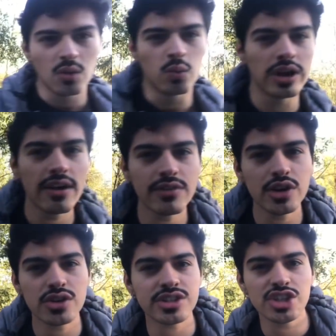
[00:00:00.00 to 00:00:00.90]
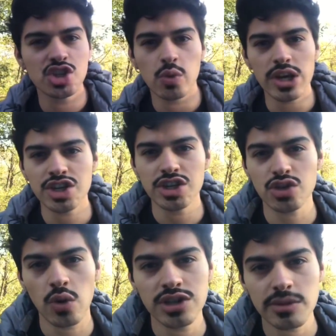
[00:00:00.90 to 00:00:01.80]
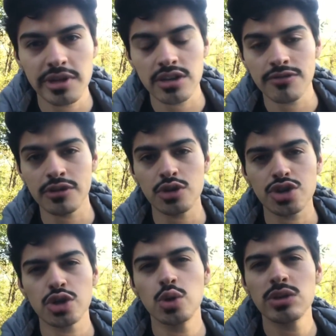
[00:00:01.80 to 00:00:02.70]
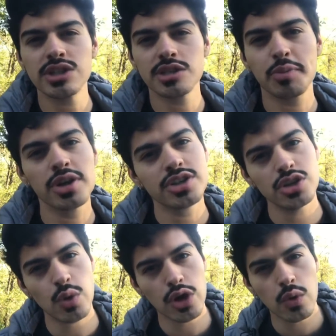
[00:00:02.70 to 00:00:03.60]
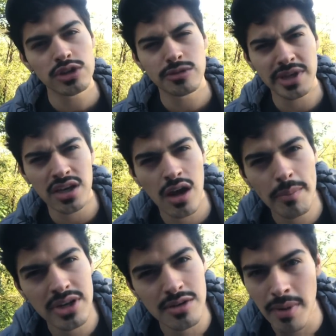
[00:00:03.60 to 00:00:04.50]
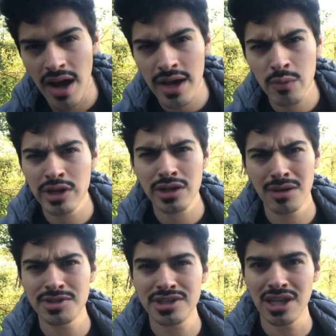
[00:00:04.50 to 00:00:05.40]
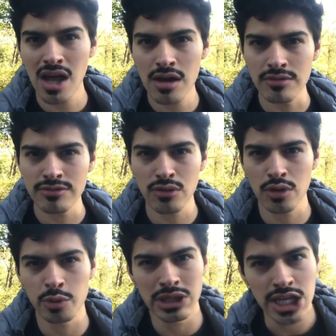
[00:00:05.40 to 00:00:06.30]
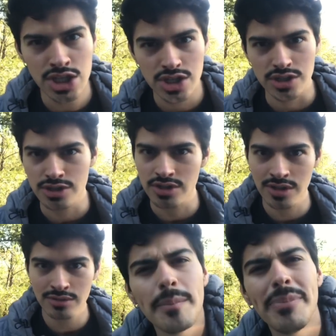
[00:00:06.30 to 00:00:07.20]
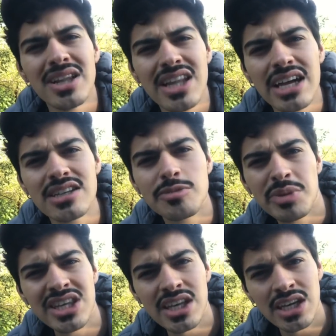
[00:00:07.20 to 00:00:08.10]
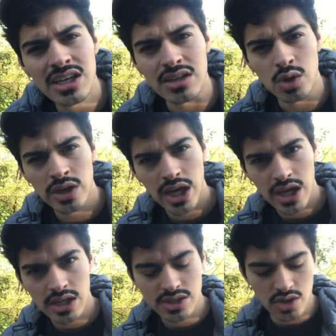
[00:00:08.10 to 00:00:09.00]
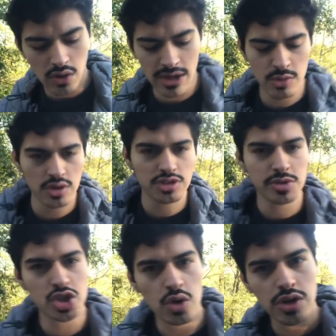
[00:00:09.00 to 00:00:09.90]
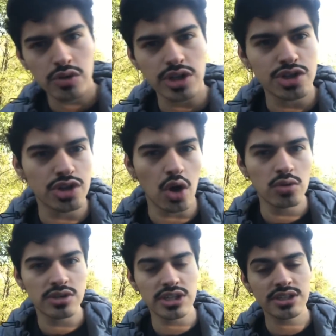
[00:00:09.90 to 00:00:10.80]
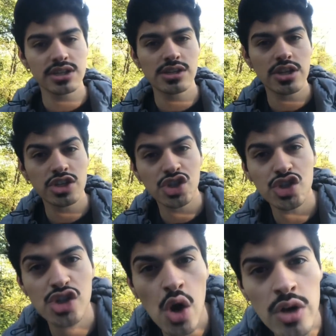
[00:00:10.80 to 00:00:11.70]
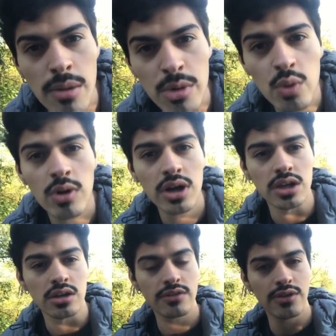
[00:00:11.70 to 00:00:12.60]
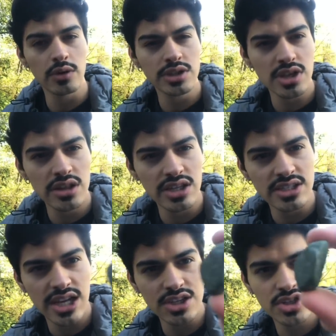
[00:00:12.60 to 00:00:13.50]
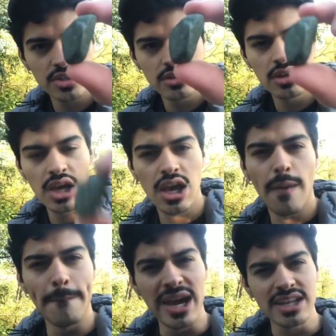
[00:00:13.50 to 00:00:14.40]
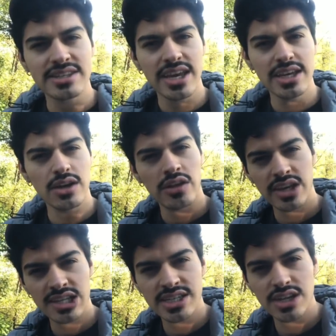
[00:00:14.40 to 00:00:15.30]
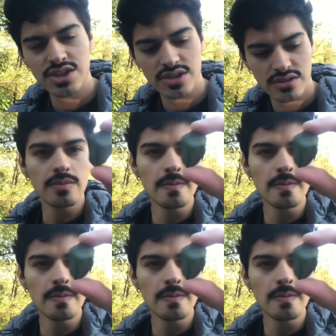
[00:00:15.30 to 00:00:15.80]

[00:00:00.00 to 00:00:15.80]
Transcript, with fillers: Whatever your situation is going to be in the future, who is this person you are going to be accompanied by when it comes to love or relations, you know? But let us begin, okay? So I'm going to be showing you these stones. This is stone number one. Focus on the intention. Meditate on the intention.